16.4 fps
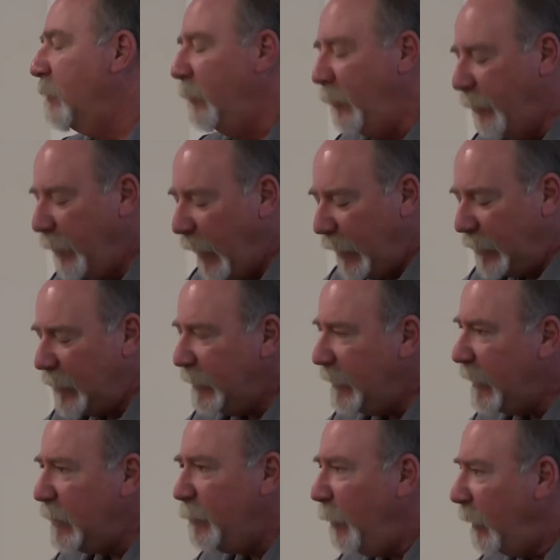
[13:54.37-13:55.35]
So you've got a
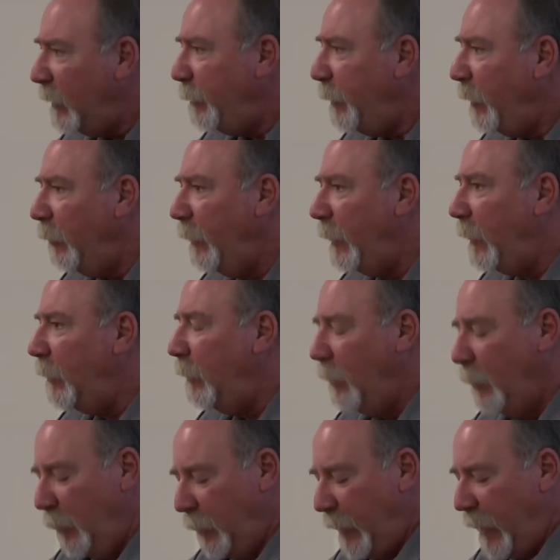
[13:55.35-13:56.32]
6-month period,
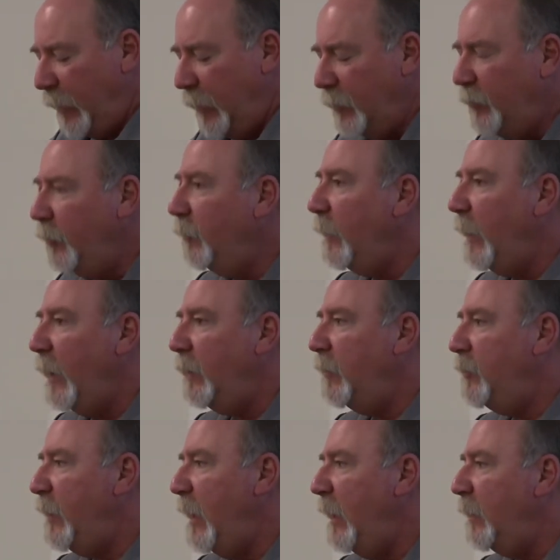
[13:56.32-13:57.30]
end of June to
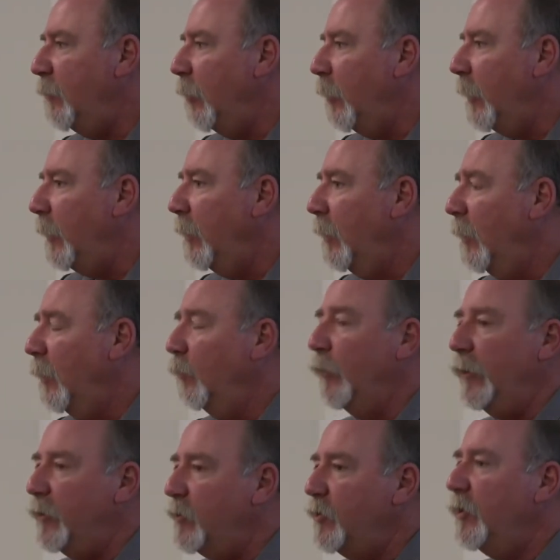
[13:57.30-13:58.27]
end of January,
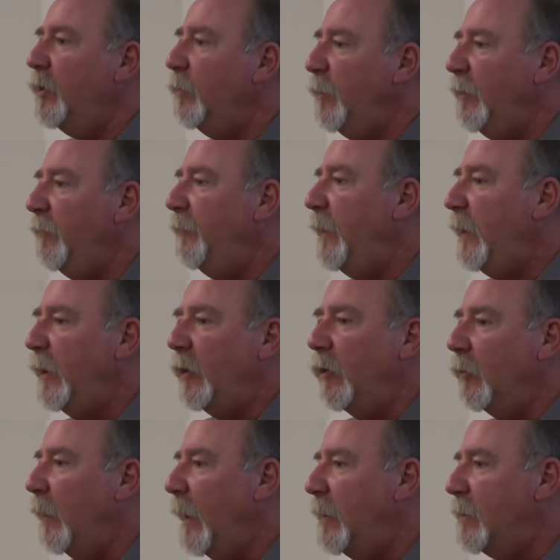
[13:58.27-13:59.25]
when you shouldn't be feeding
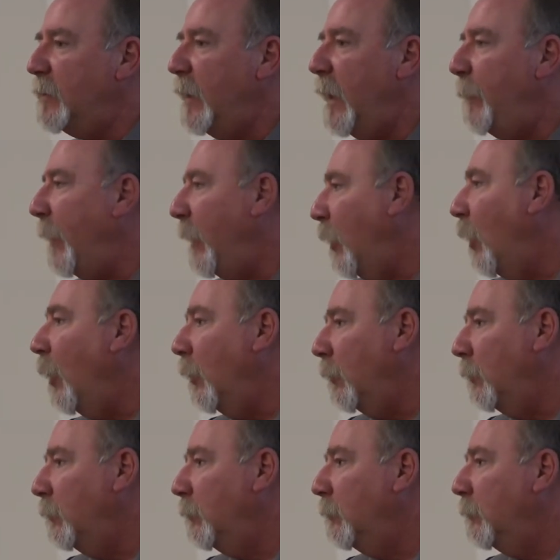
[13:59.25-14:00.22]
your landscape at all.